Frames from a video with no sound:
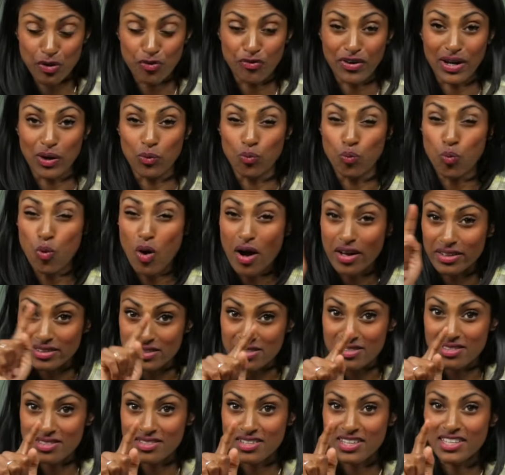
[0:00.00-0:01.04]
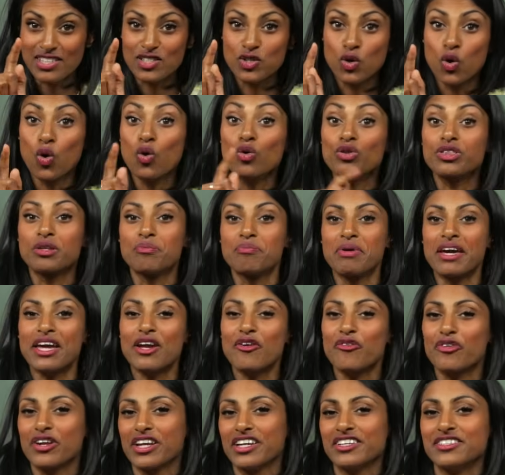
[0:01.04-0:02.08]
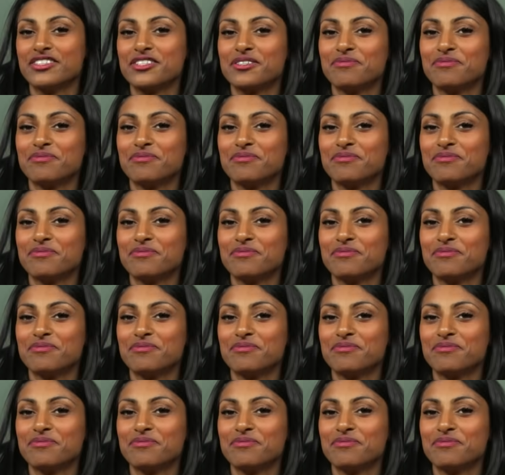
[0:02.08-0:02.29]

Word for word: the ring once is called the period.